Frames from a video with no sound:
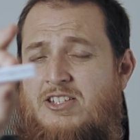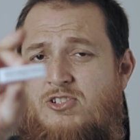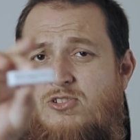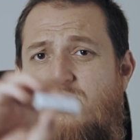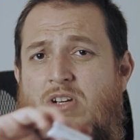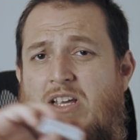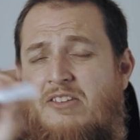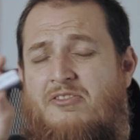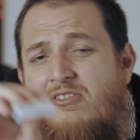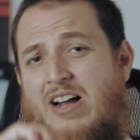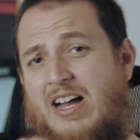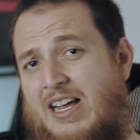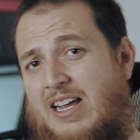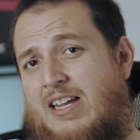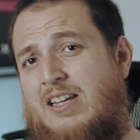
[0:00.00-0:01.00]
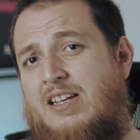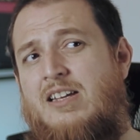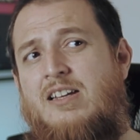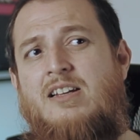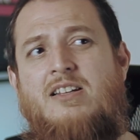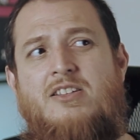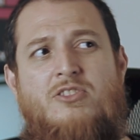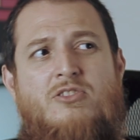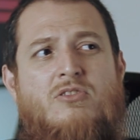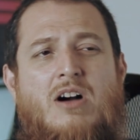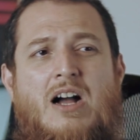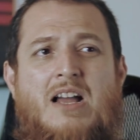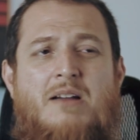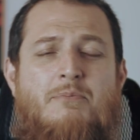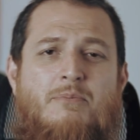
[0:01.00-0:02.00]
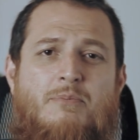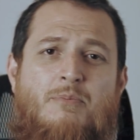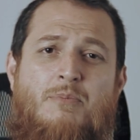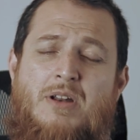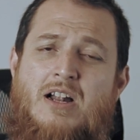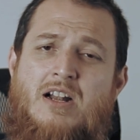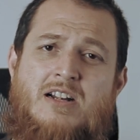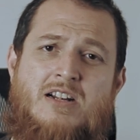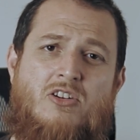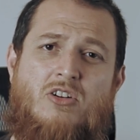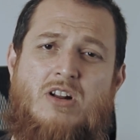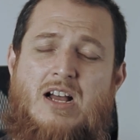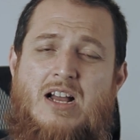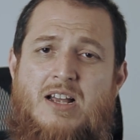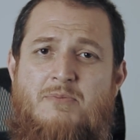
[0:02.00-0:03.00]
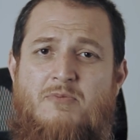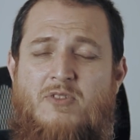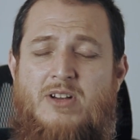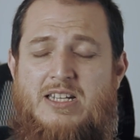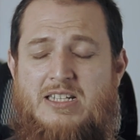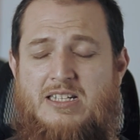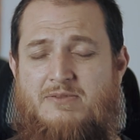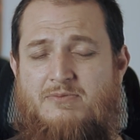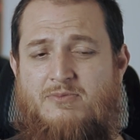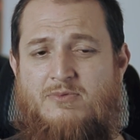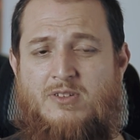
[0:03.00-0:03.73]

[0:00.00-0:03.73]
So if I am blunt or I am very